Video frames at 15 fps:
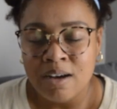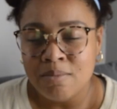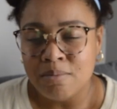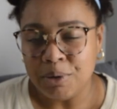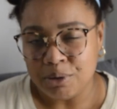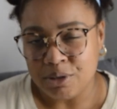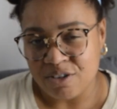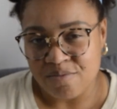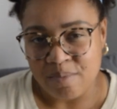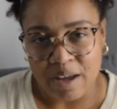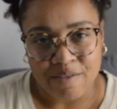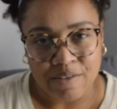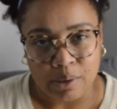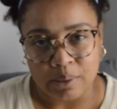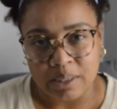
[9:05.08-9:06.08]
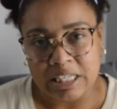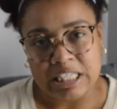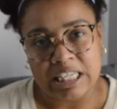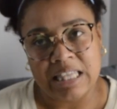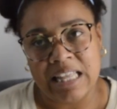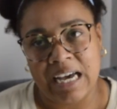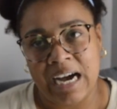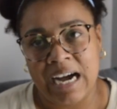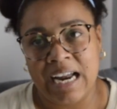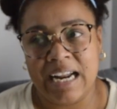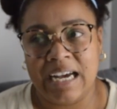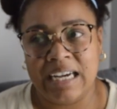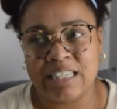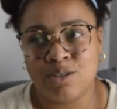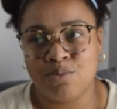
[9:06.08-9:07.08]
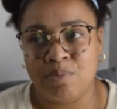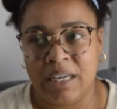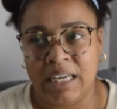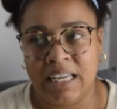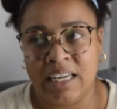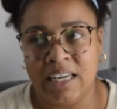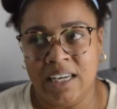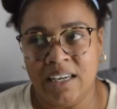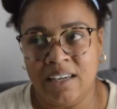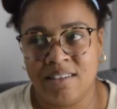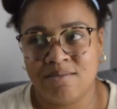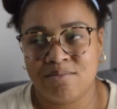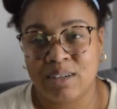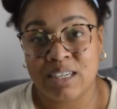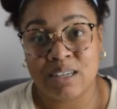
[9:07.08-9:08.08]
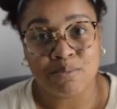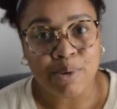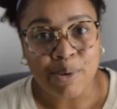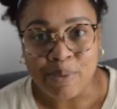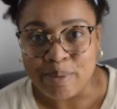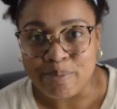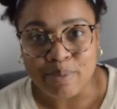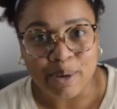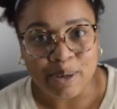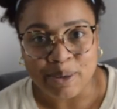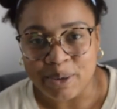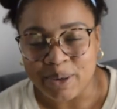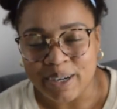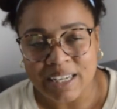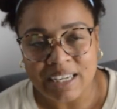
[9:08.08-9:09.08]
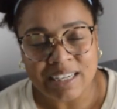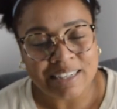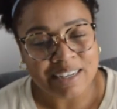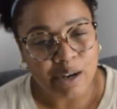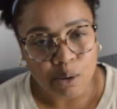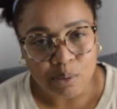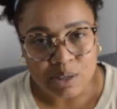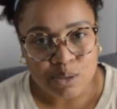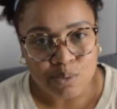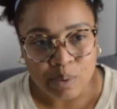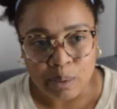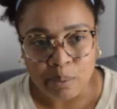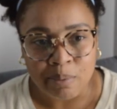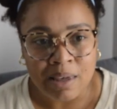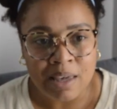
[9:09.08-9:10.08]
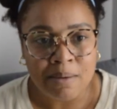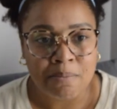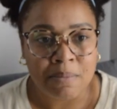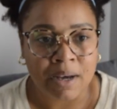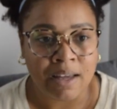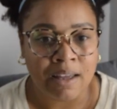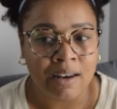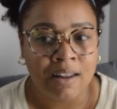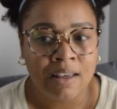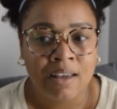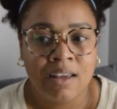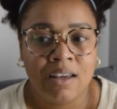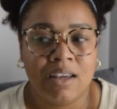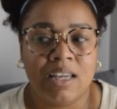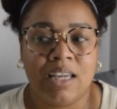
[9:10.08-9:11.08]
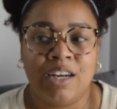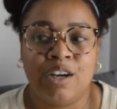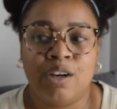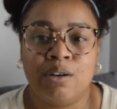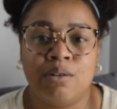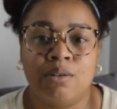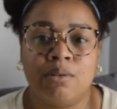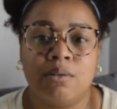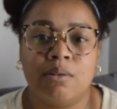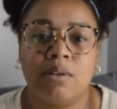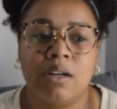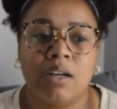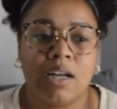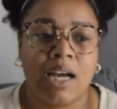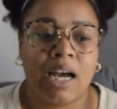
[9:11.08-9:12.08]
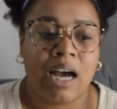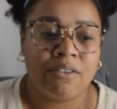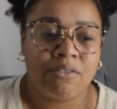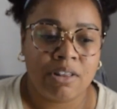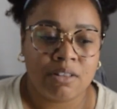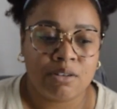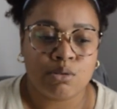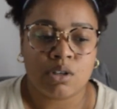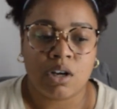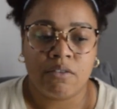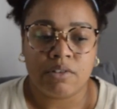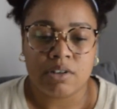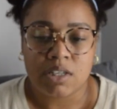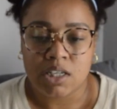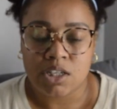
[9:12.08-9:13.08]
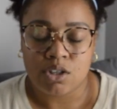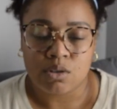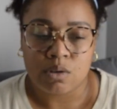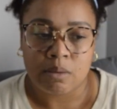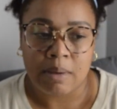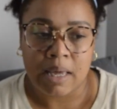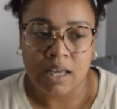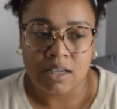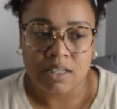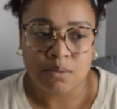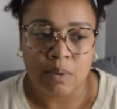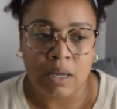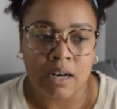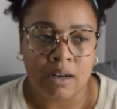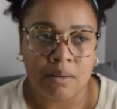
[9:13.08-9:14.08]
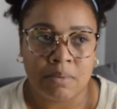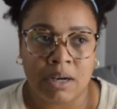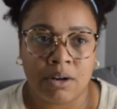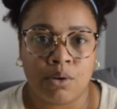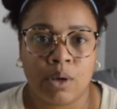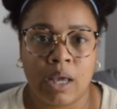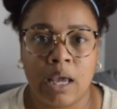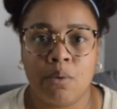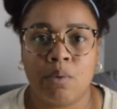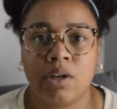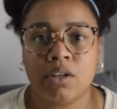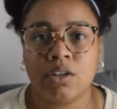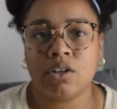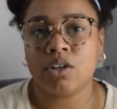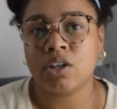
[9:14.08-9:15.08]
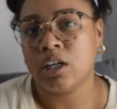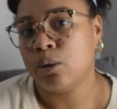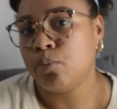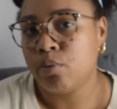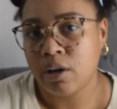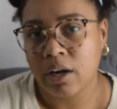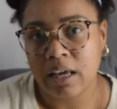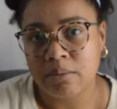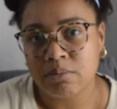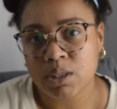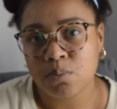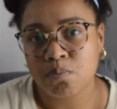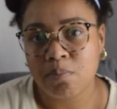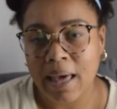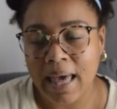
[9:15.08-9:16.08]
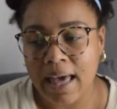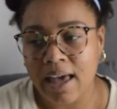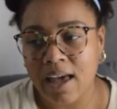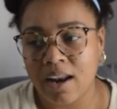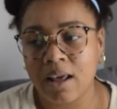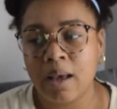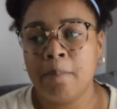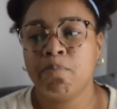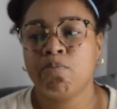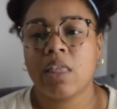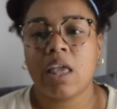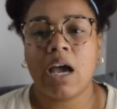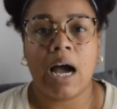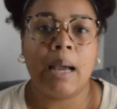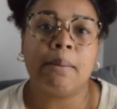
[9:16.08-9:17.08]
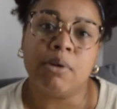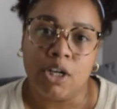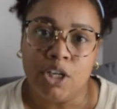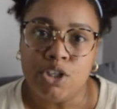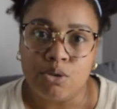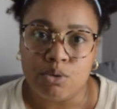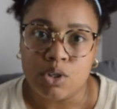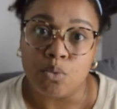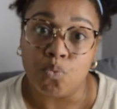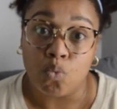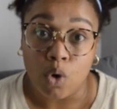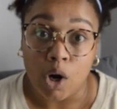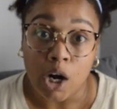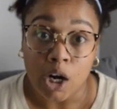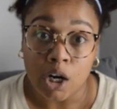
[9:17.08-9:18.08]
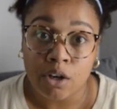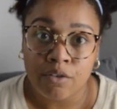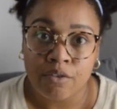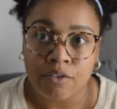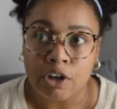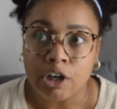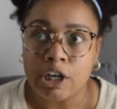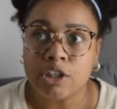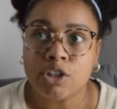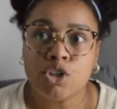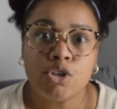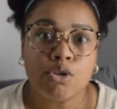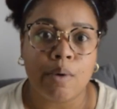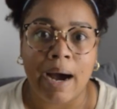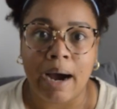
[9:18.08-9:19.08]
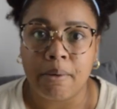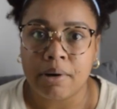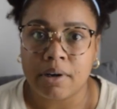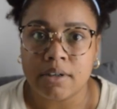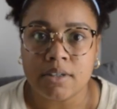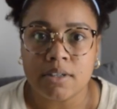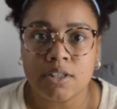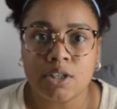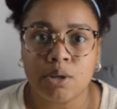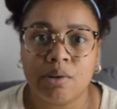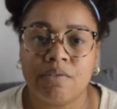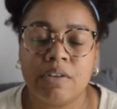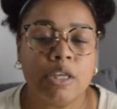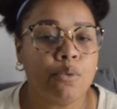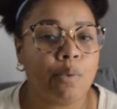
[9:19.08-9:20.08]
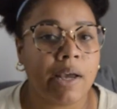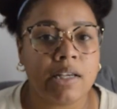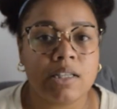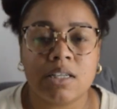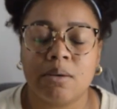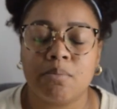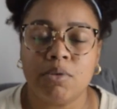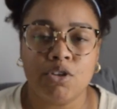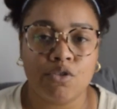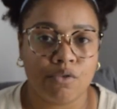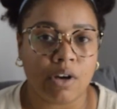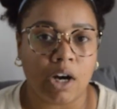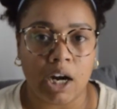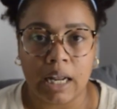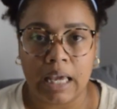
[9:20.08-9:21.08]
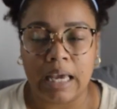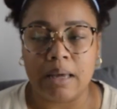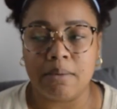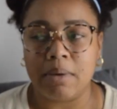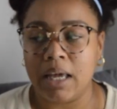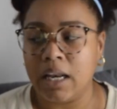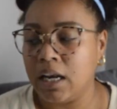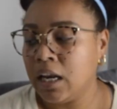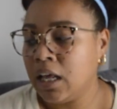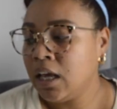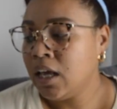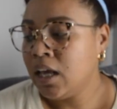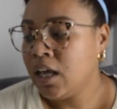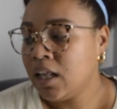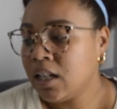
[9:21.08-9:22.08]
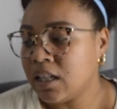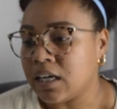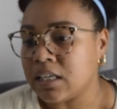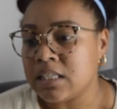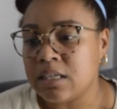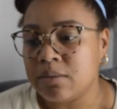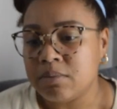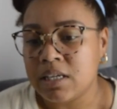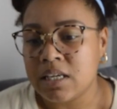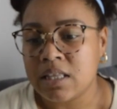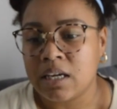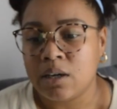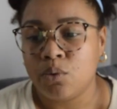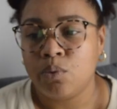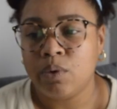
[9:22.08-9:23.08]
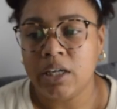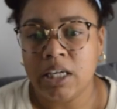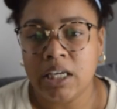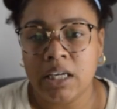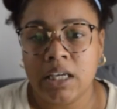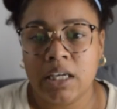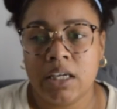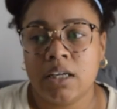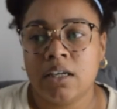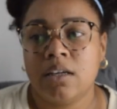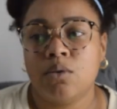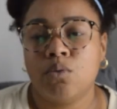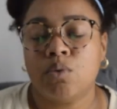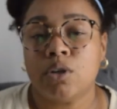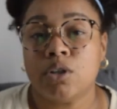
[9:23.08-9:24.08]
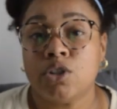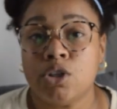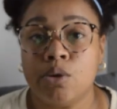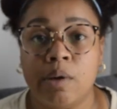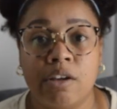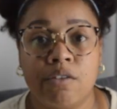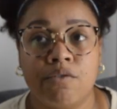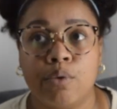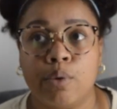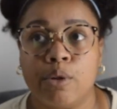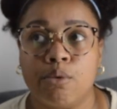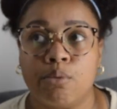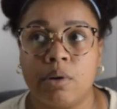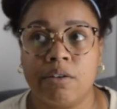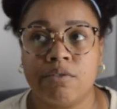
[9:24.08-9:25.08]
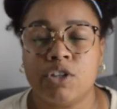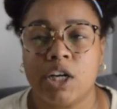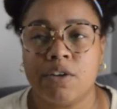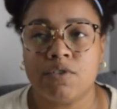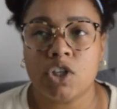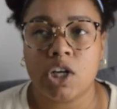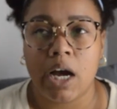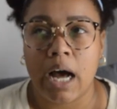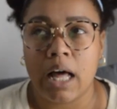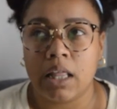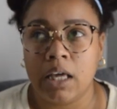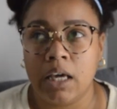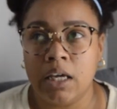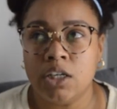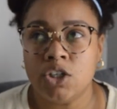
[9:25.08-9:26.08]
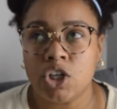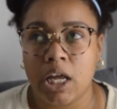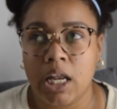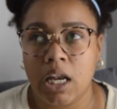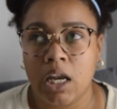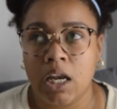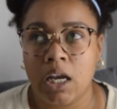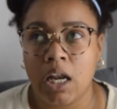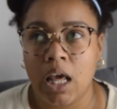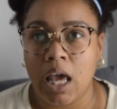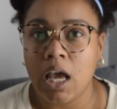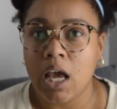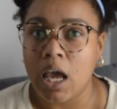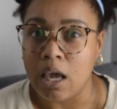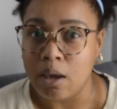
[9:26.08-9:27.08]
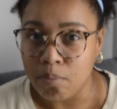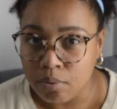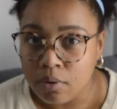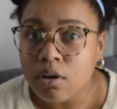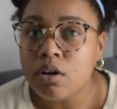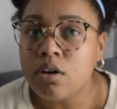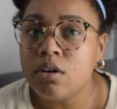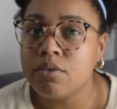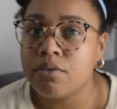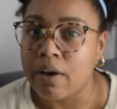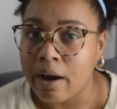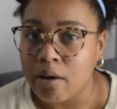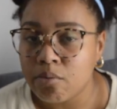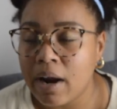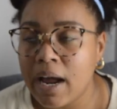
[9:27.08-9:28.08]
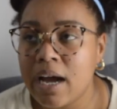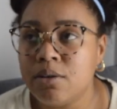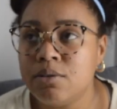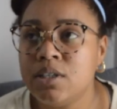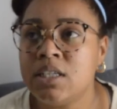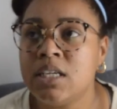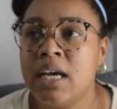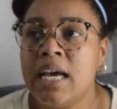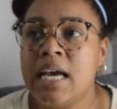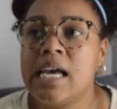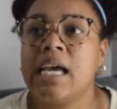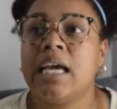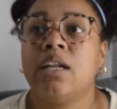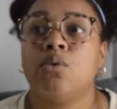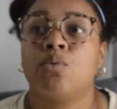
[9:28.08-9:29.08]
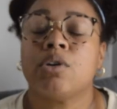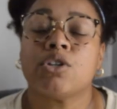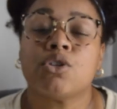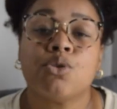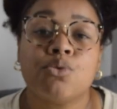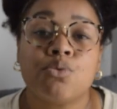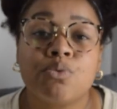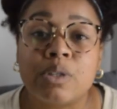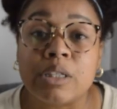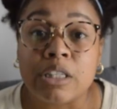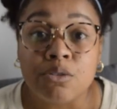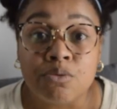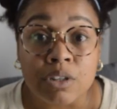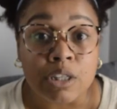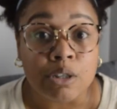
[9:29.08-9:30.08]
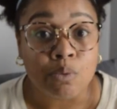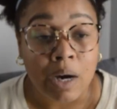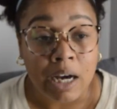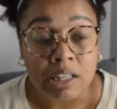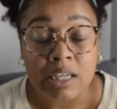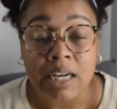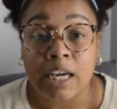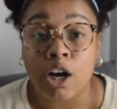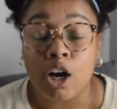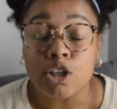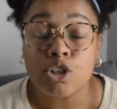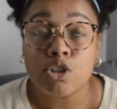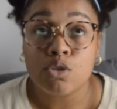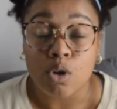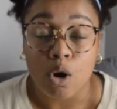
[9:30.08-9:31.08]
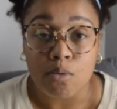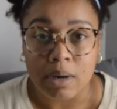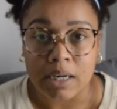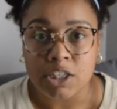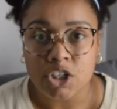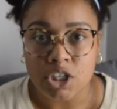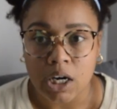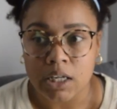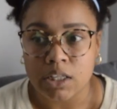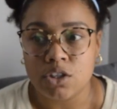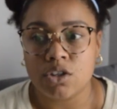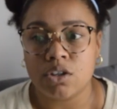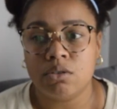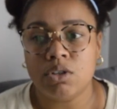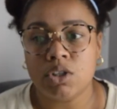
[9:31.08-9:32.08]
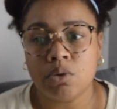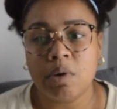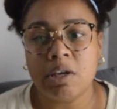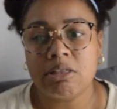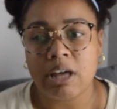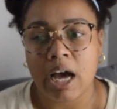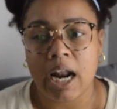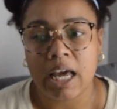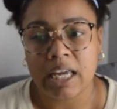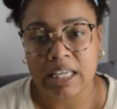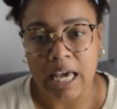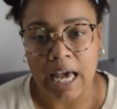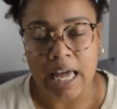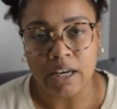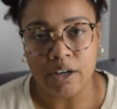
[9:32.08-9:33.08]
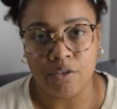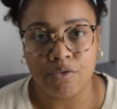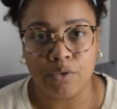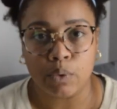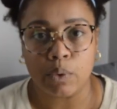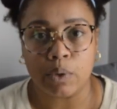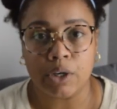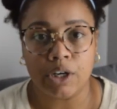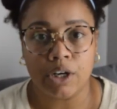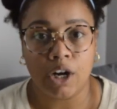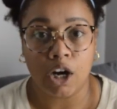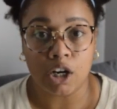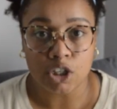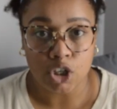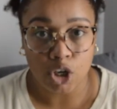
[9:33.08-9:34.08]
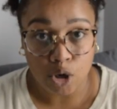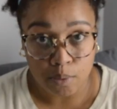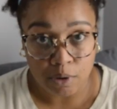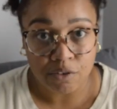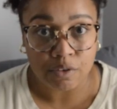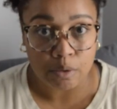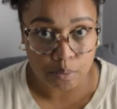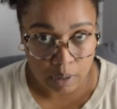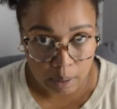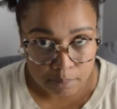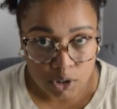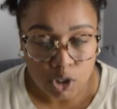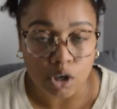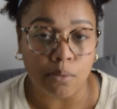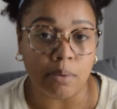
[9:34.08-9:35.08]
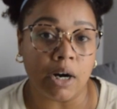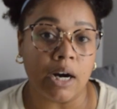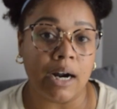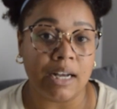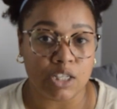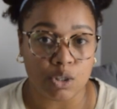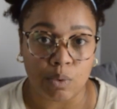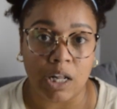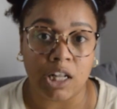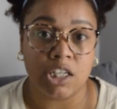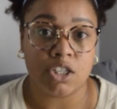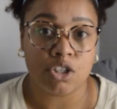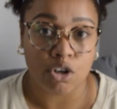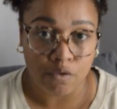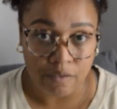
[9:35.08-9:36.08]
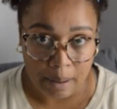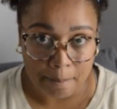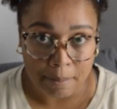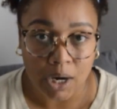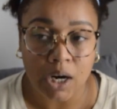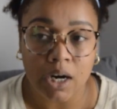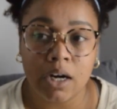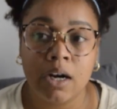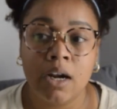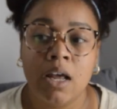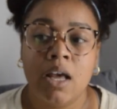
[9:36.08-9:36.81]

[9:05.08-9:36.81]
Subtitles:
most of my focus in that has been my #1 priority and always will be. But you know, having those conversations with my husband about, okay, well, you're gonna put him to bed, I'm gonna do some work for 2 hours, so if he wakes up, you've got him. And that's something that we were doing for the Rough Draft Challenge in April, that round, and it worked really, really well, and I got so much done. So doing that again for October, for Preptober, as well as November,